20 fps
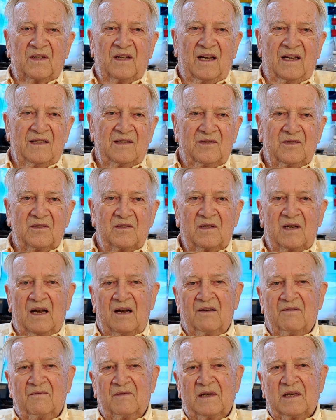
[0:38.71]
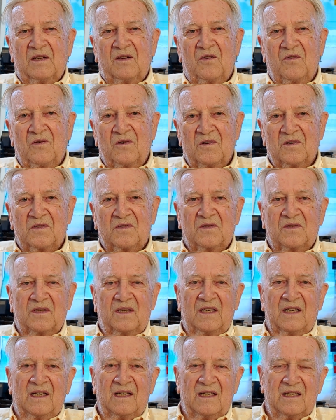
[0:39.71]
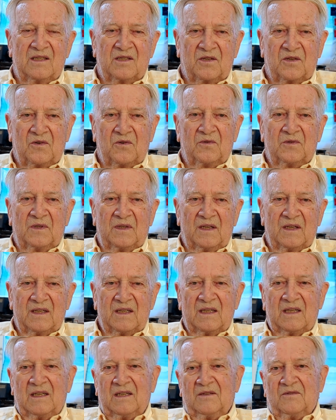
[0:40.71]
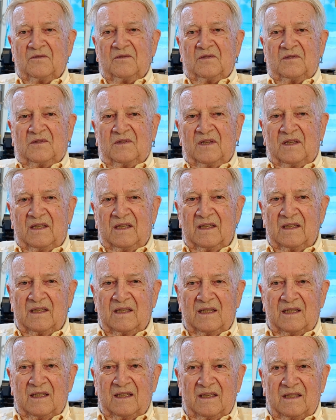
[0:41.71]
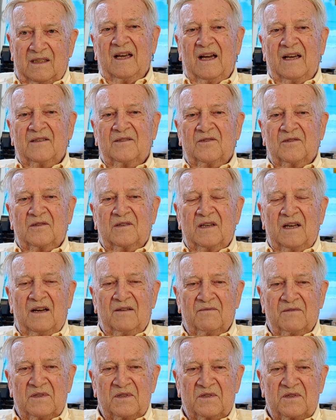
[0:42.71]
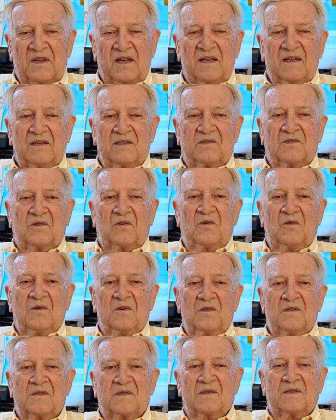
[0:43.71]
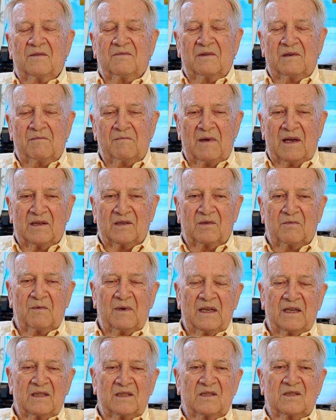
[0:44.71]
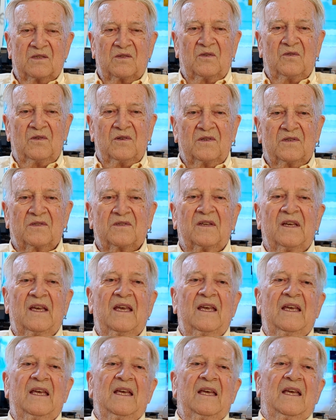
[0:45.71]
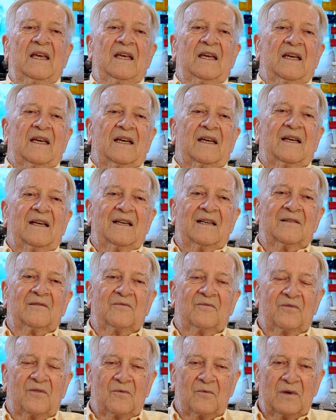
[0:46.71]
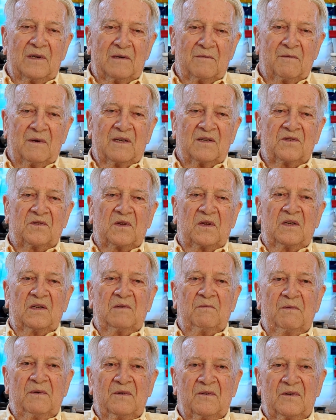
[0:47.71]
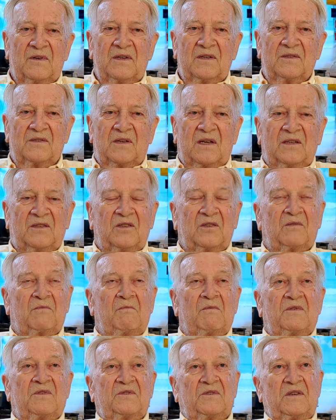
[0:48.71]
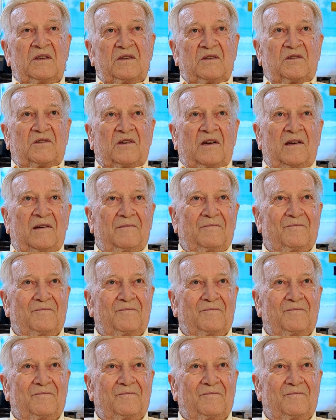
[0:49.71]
I took every course that I showed any interest in. I took every science course, every mathematics course, and for one of my study periods, I took machine shop.